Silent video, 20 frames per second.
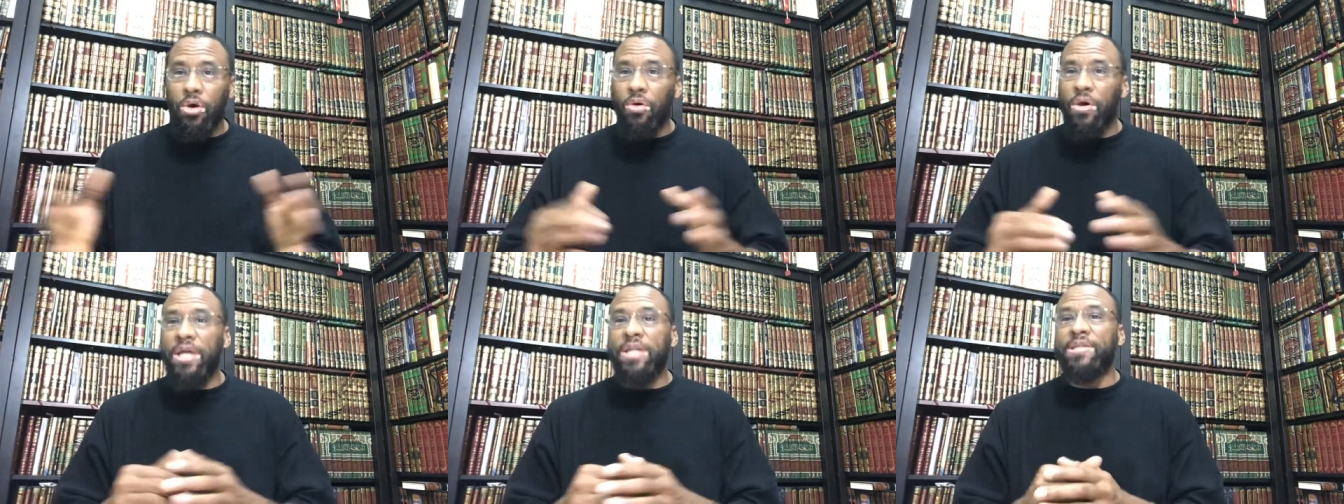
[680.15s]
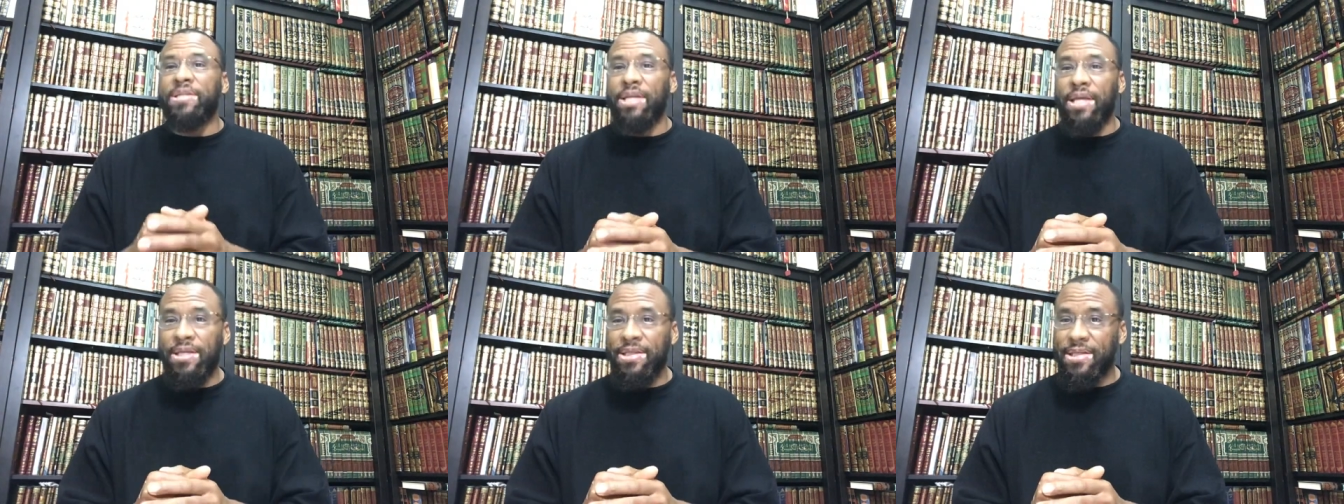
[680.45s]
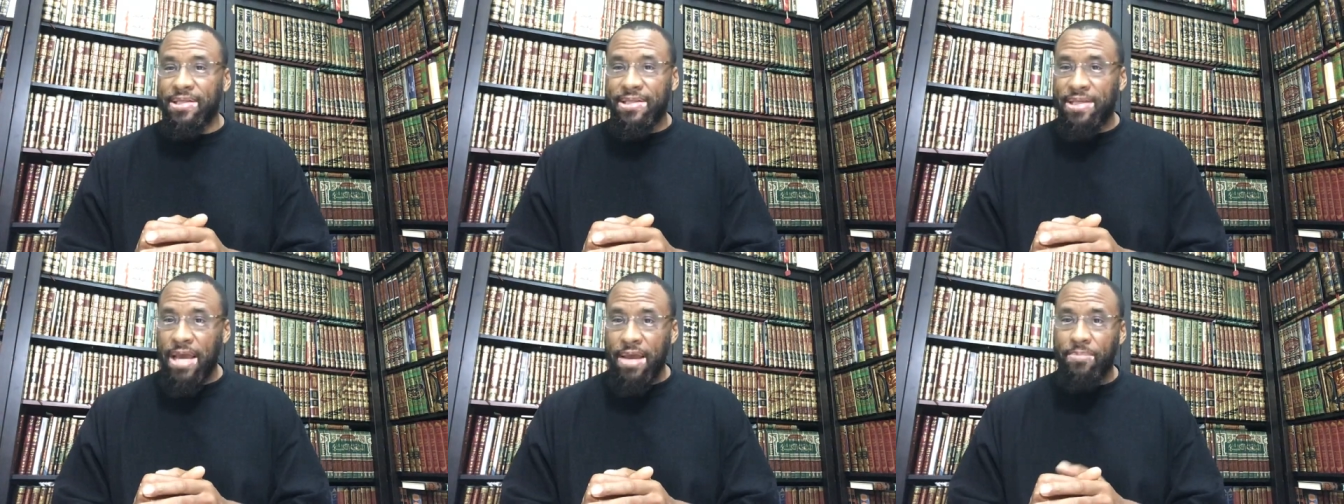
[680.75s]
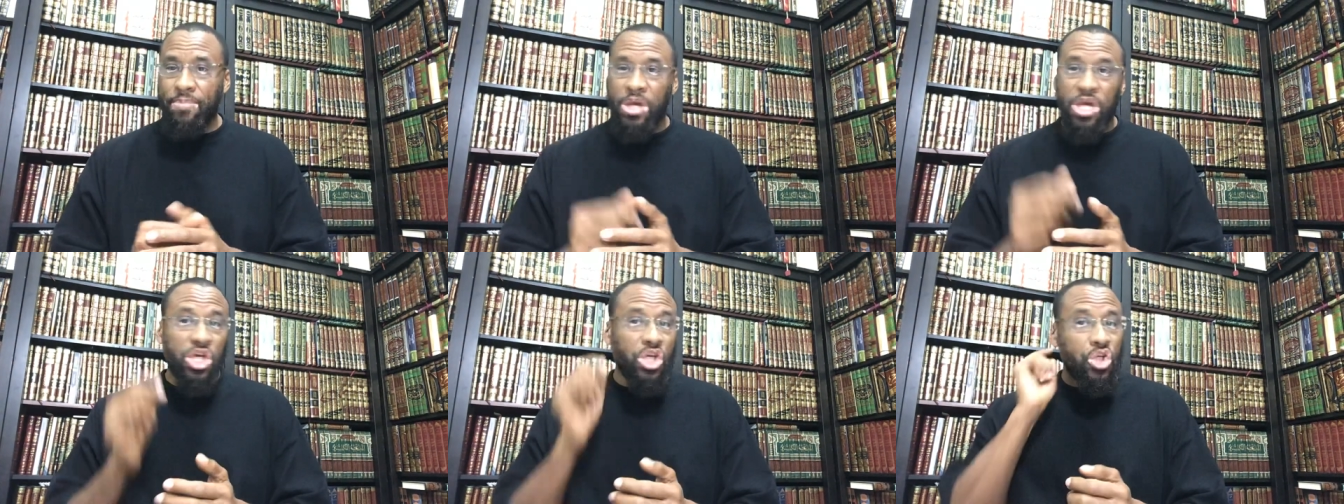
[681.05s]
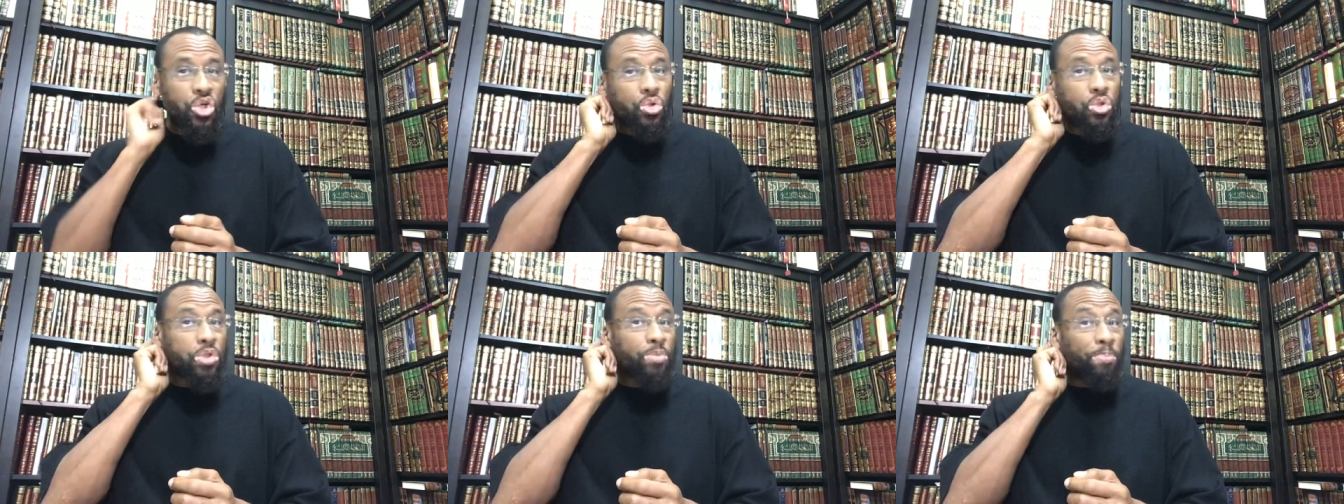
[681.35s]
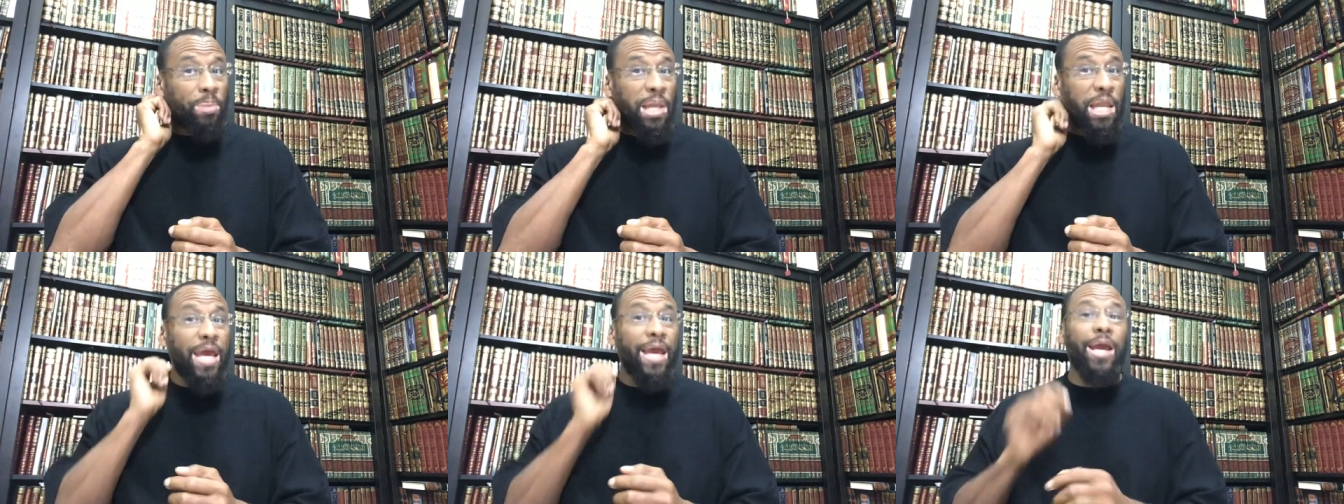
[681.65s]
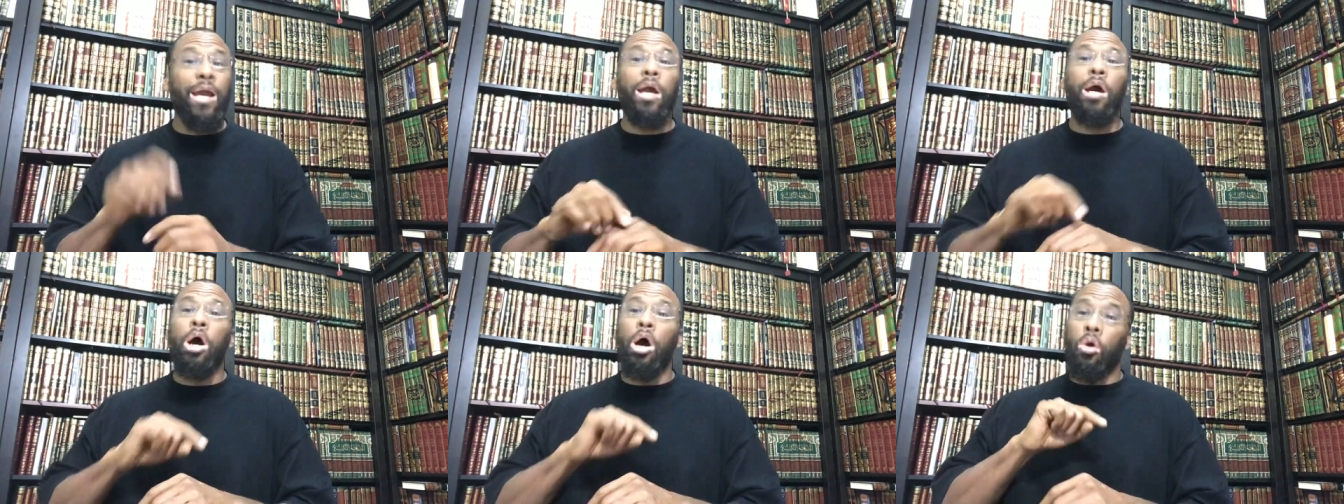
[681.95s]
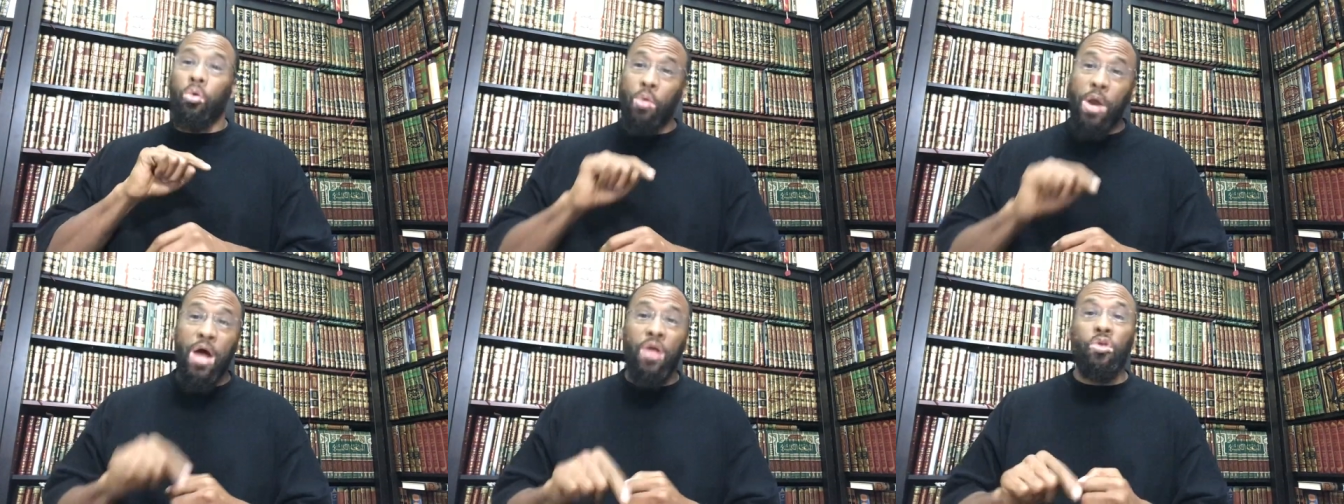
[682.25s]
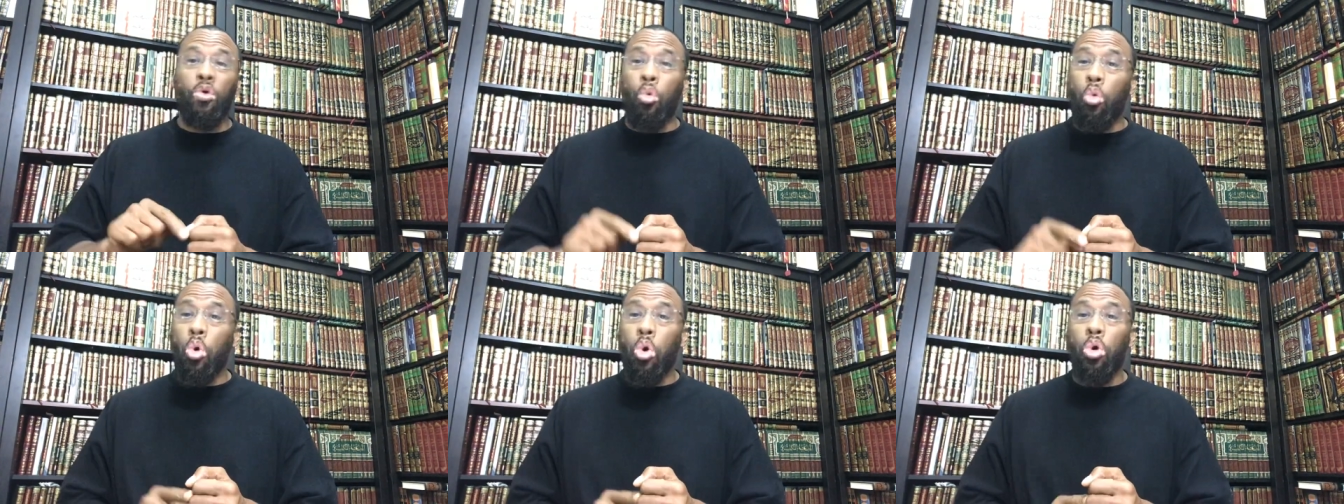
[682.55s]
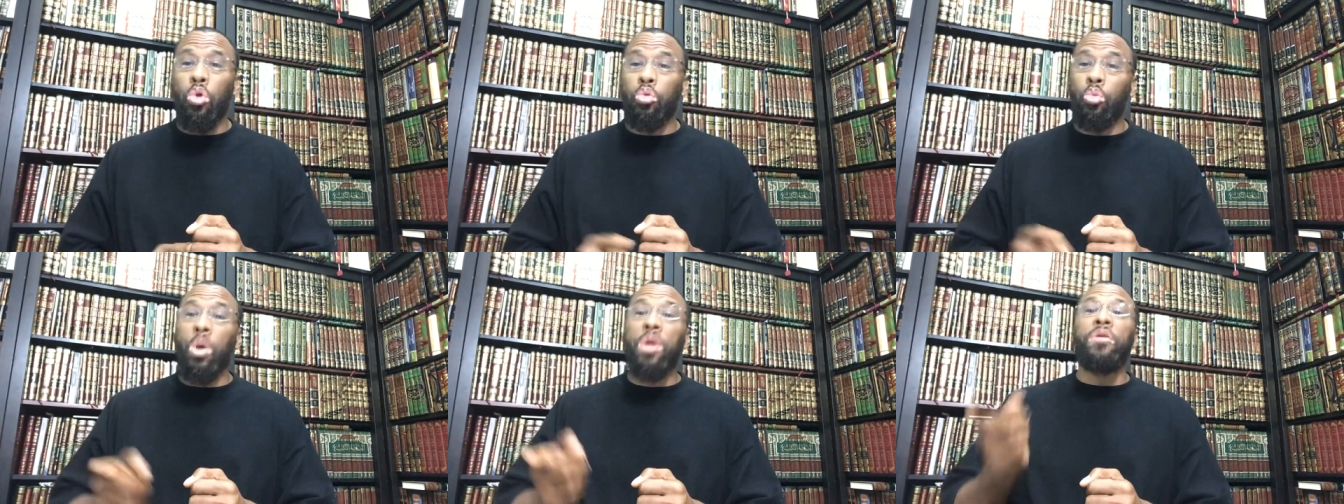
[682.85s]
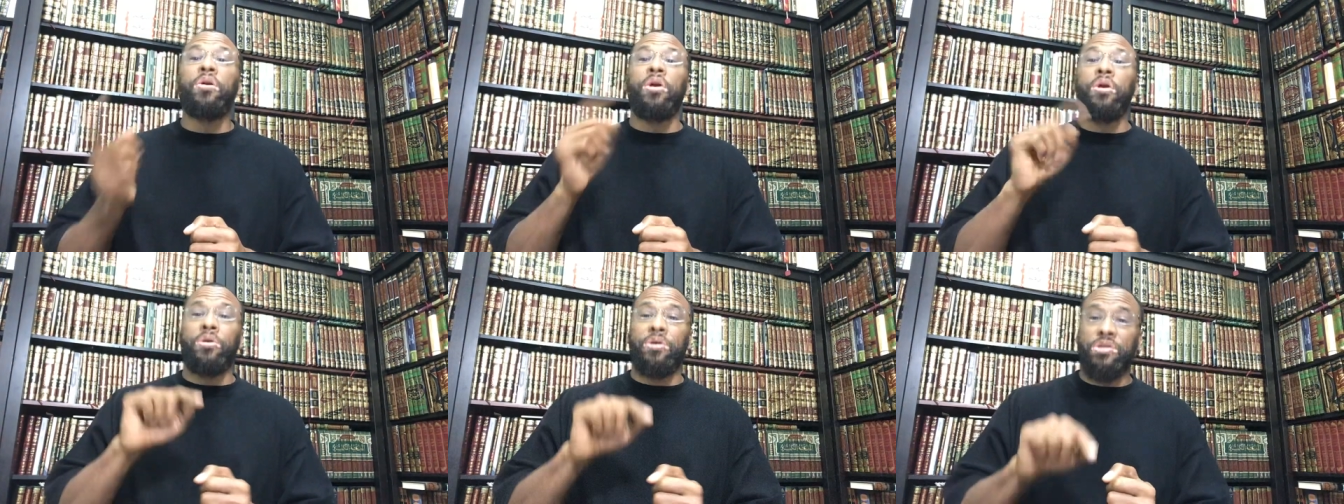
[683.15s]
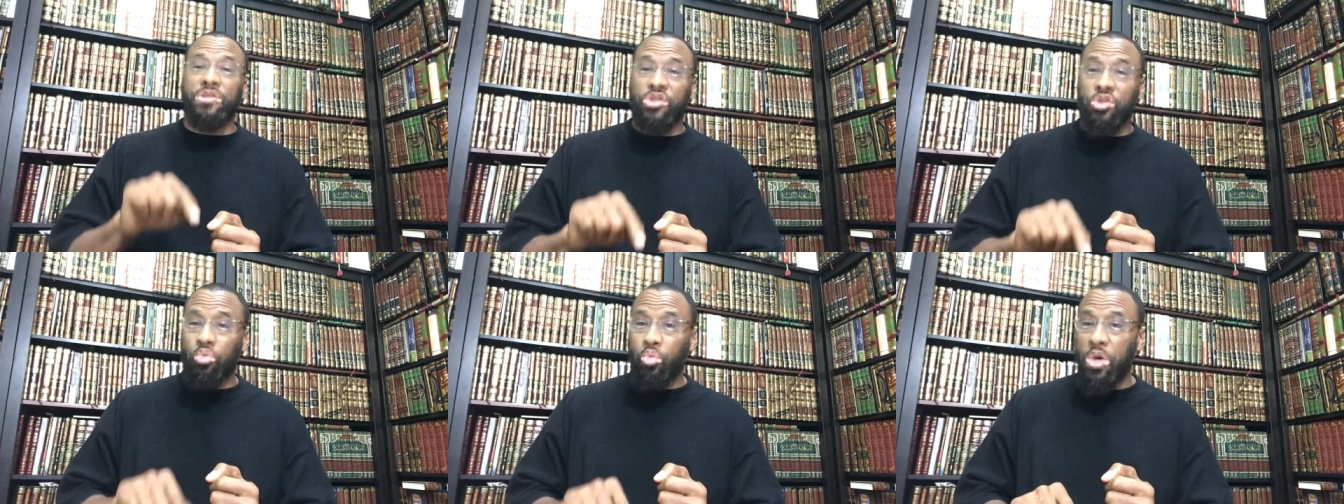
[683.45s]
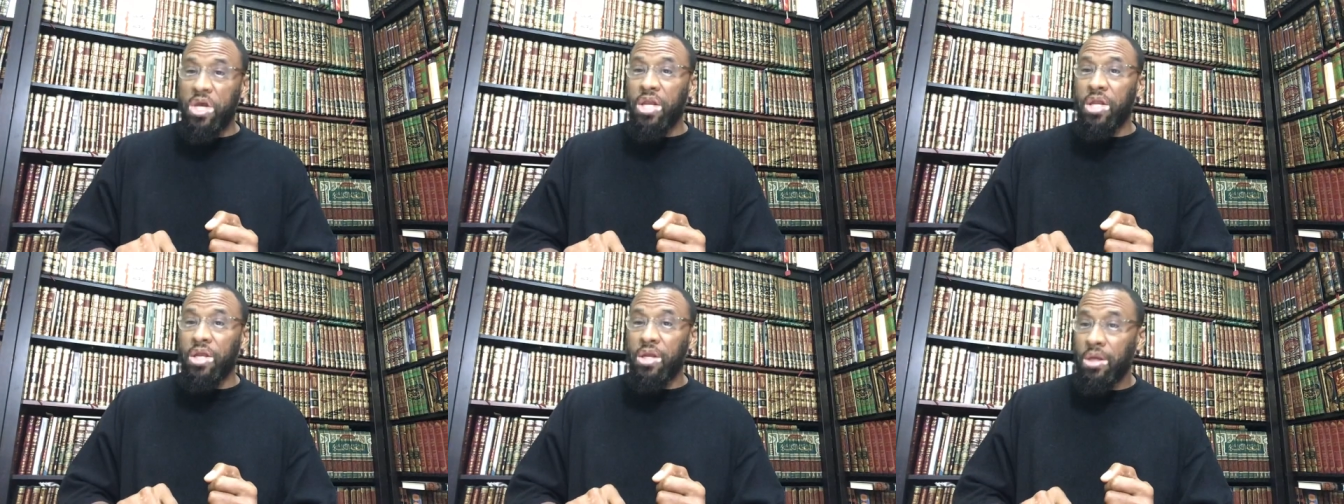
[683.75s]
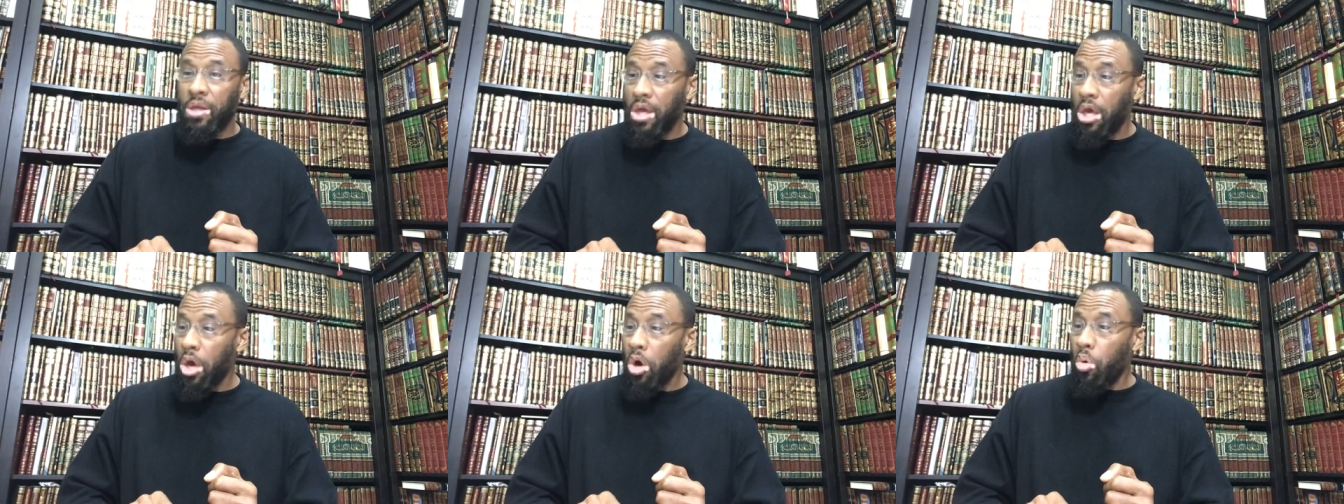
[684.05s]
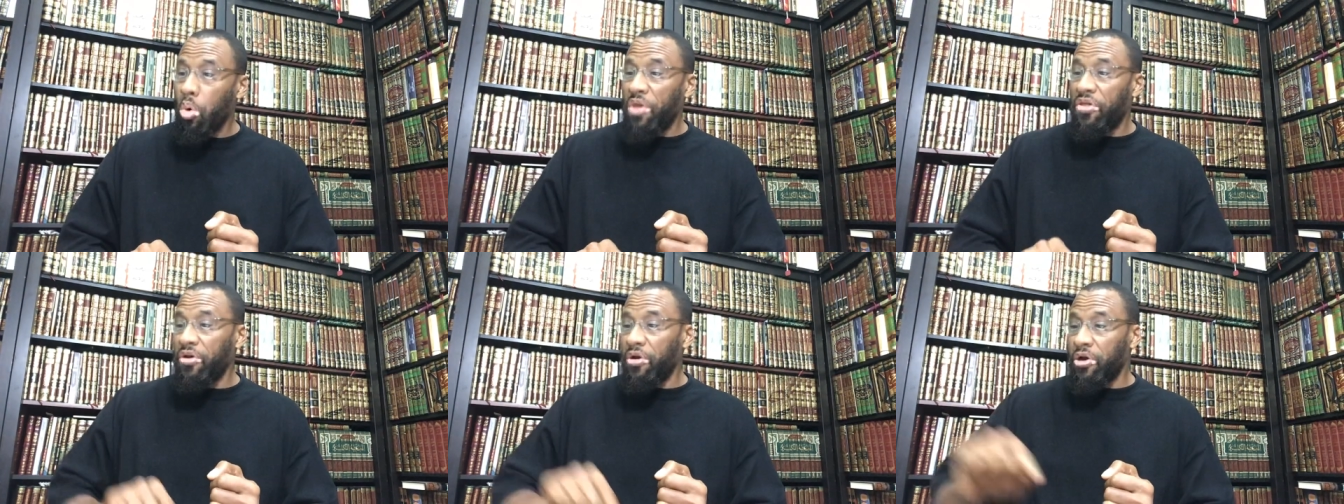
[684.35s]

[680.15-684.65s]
you know, it's it, the same issues plague around the world, whether you're in Sweden,